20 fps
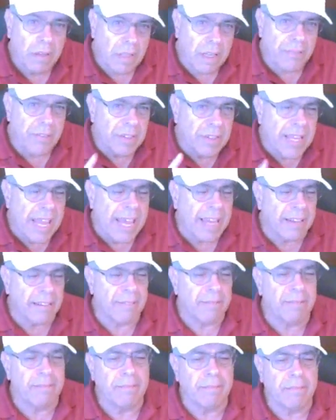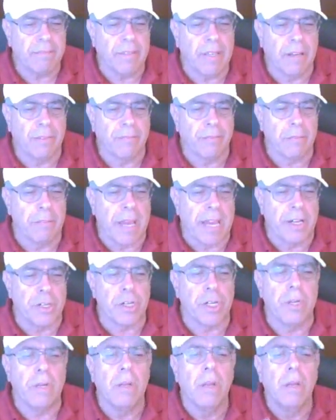Given that
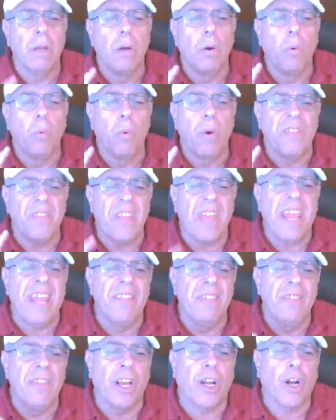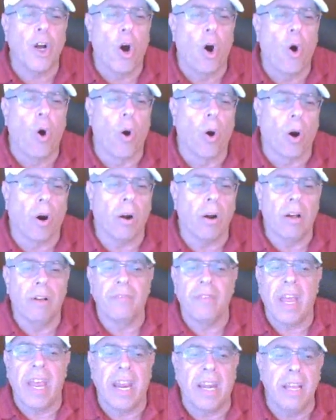information, within the core
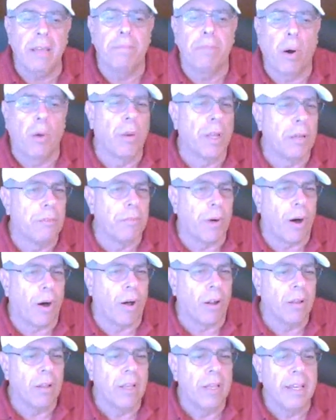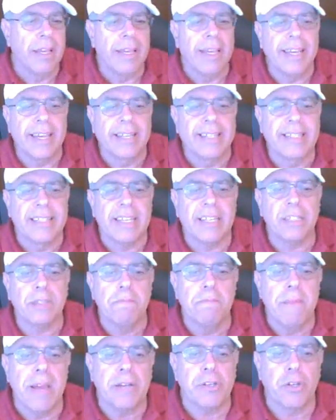of any bowling ball exists
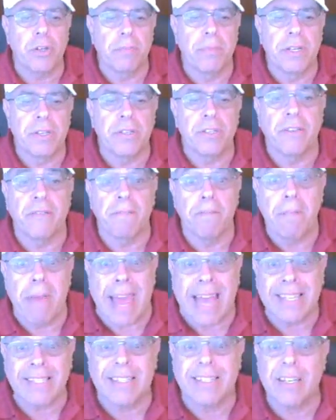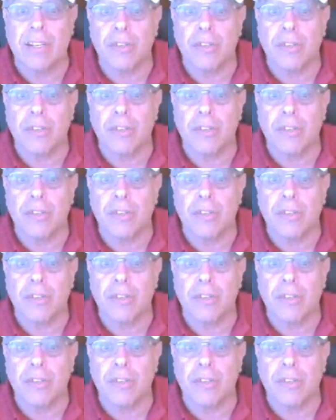measurements of mass